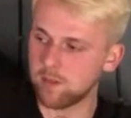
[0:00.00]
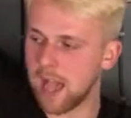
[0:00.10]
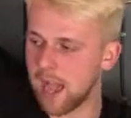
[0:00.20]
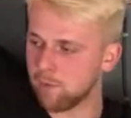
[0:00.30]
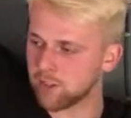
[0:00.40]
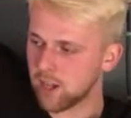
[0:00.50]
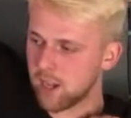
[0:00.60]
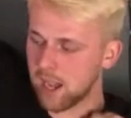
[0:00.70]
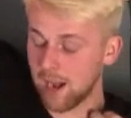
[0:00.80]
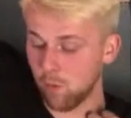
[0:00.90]

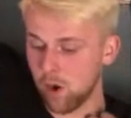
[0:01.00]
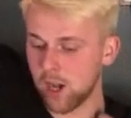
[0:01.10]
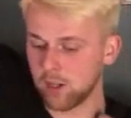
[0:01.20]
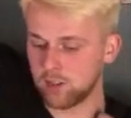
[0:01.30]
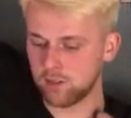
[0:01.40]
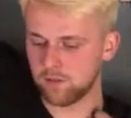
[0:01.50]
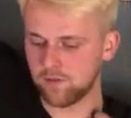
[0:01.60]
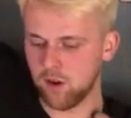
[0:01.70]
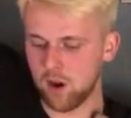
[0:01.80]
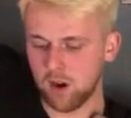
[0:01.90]
I worked
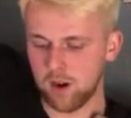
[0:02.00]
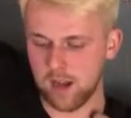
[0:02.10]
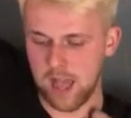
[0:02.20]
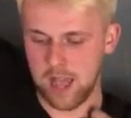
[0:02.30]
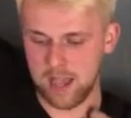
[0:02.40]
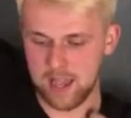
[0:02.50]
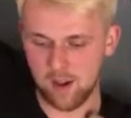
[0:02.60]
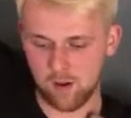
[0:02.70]
for a